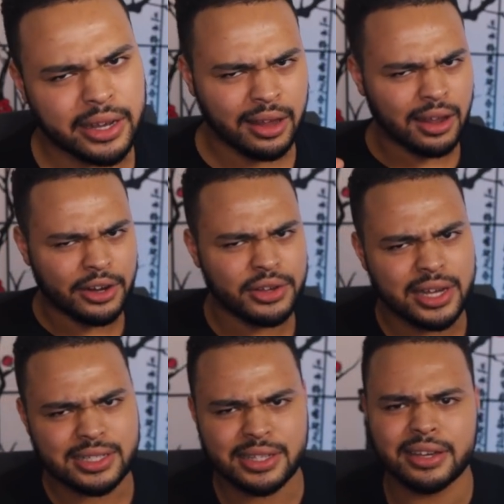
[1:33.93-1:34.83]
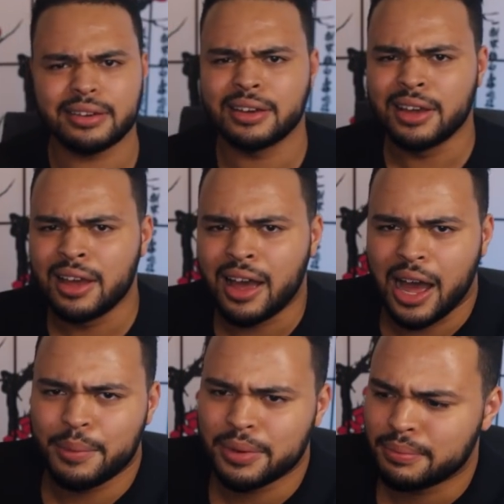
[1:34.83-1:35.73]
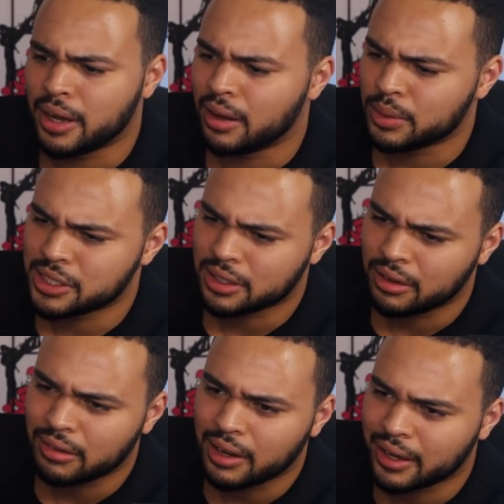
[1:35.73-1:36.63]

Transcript: Like a lot of you guys think I've been, what's it called?